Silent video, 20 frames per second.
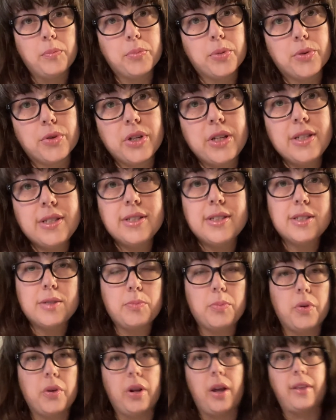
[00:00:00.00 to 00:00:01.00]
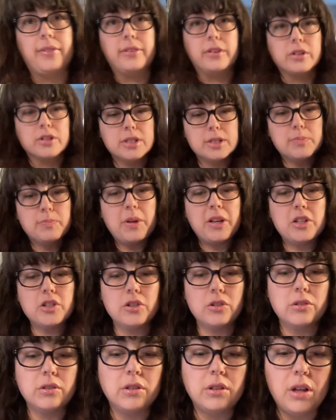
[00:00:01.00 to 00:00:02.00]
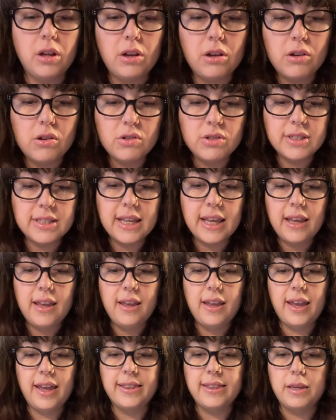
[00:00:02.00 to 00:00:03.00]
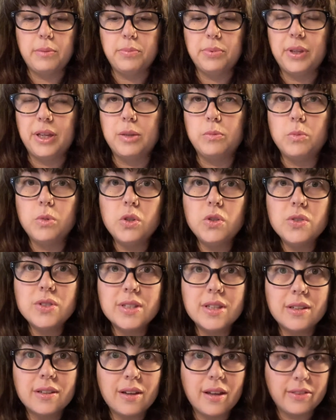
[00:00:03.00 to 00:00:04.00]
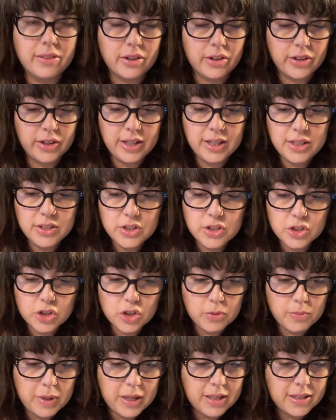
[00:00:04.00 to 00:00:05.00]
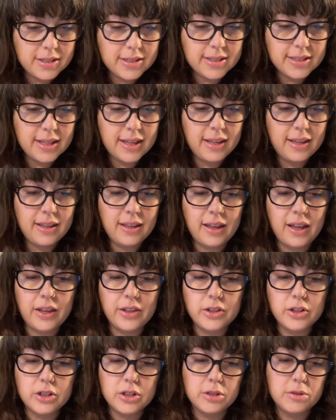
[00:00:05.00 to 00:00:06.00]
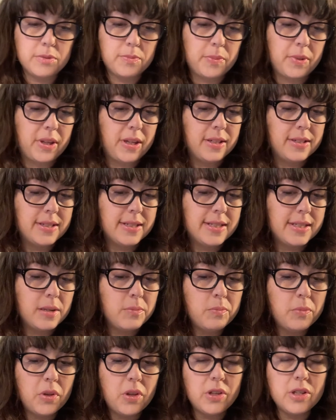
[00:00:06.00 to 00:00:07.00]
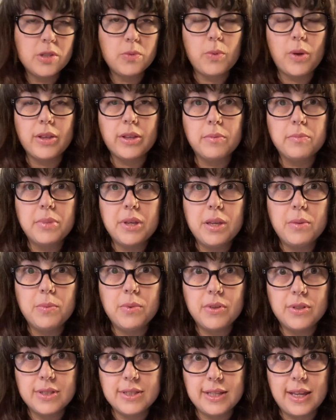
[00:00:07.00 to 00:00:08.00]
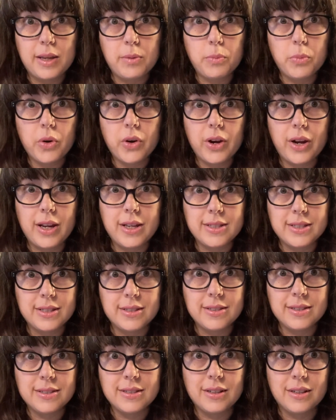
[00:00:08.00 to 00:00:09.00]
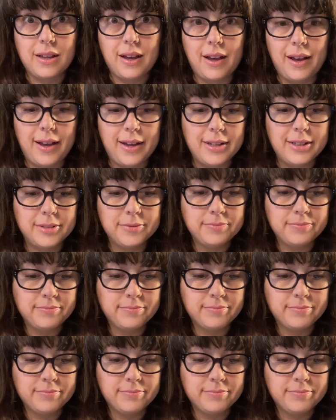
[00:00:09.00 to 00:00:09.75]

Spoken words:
Priests put on their special clothes and they played music on their instruments. Others played cymbals while the people sang praises to God.